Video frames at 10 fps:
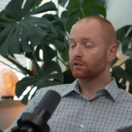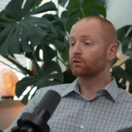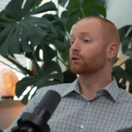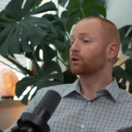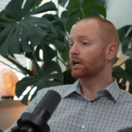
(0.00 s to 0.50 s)

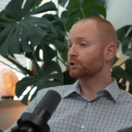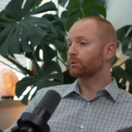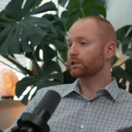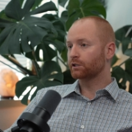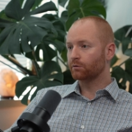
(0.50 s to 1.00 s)
So their
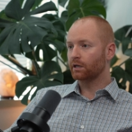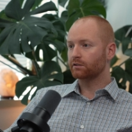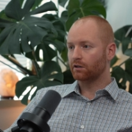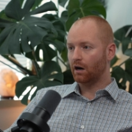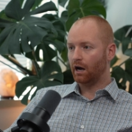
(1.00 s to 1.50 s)
graduation
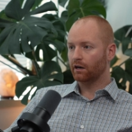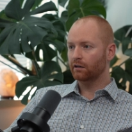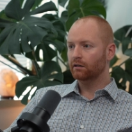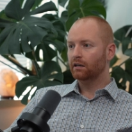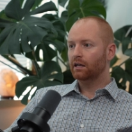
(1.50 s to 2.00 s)
rates are
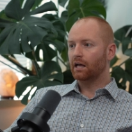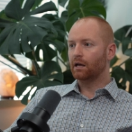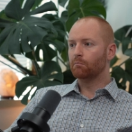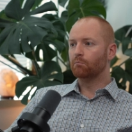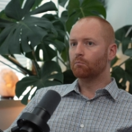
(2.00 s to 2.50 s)
higher,
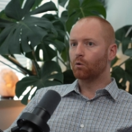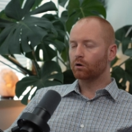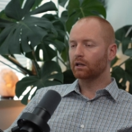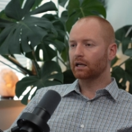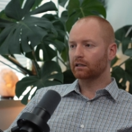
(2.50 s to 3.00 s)
and
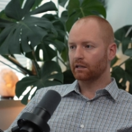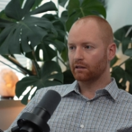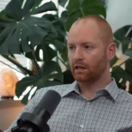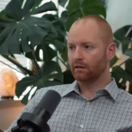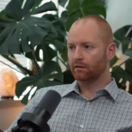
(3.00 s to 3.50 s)
more likely
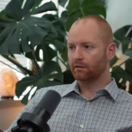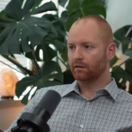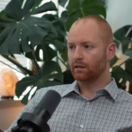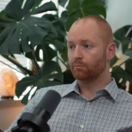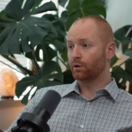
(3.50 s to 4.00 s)
than
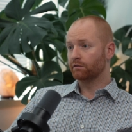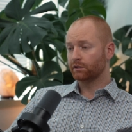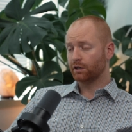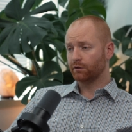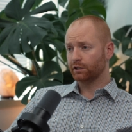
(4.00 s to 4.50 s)
in previous
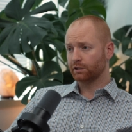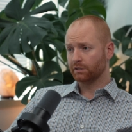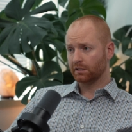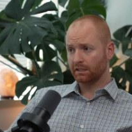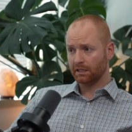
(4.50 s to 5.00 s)

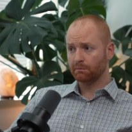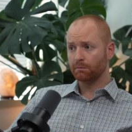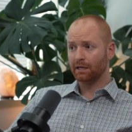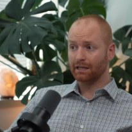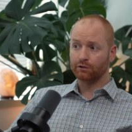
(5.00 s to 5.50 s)
generations, they seem to
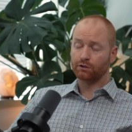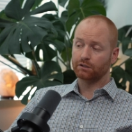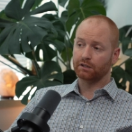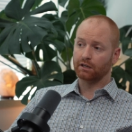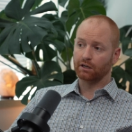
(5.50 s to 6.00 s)
be
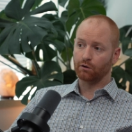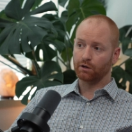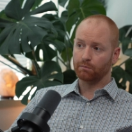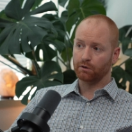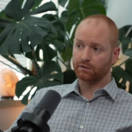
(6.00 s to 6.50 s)
interested in
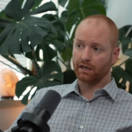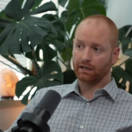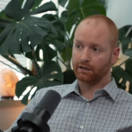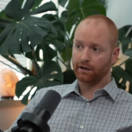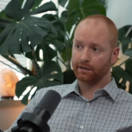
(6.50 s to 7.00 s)
going to
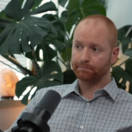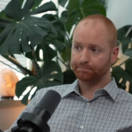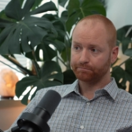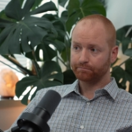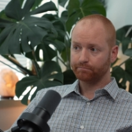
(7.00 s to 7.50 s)
post-secondary,
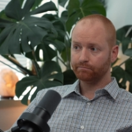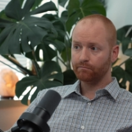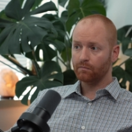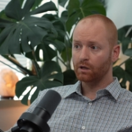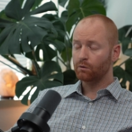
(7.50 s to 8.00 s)

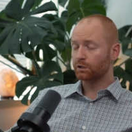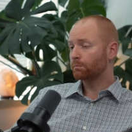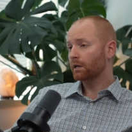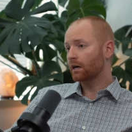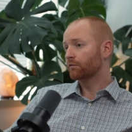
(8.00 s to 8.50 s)
which
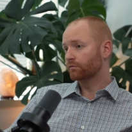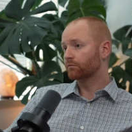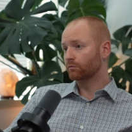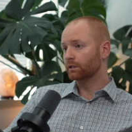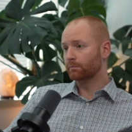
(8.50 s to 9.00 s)
might have
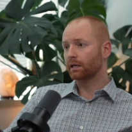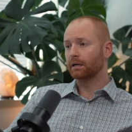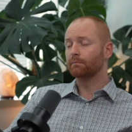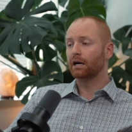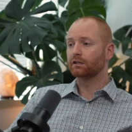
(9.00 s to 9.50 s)
really big
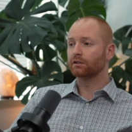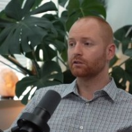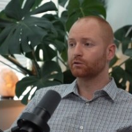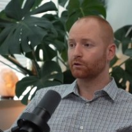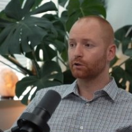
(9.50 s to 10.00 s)
impacts on
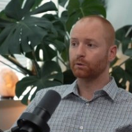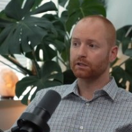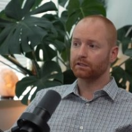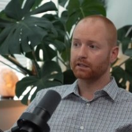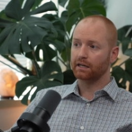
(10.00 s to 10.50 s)
the sort of
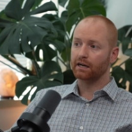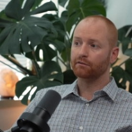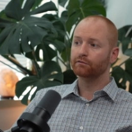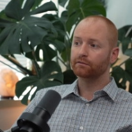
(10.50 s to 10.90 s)
careers that they have.